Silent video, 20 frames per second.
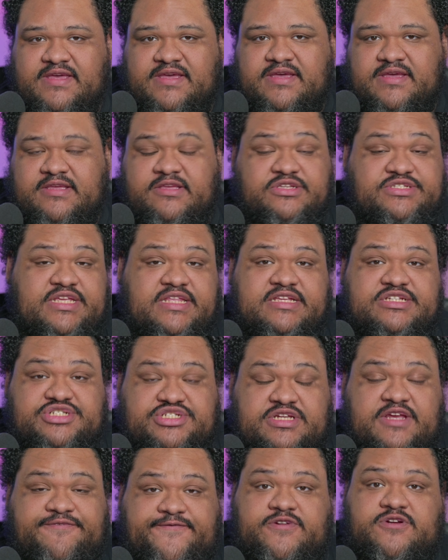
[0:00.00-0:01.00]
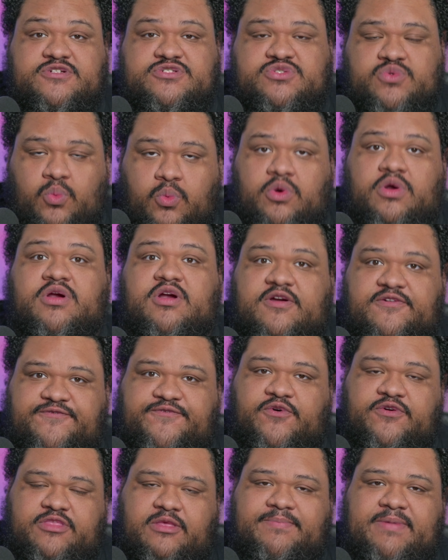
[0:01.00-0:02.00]
You see, the shifters work
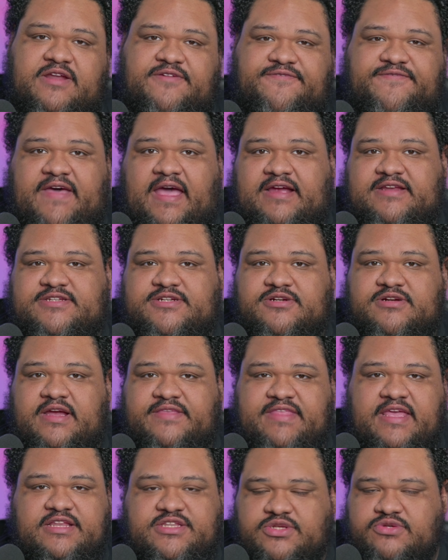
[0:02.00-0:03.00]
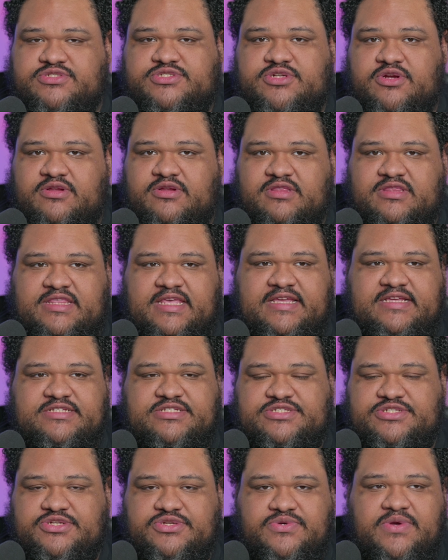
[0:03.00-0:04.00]
for the Benefactor and they do certain
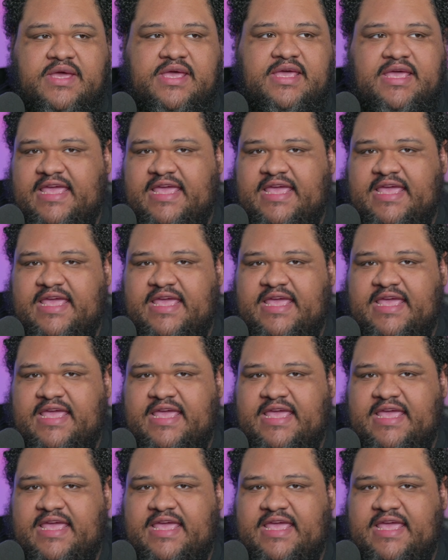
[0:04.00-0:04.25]
things to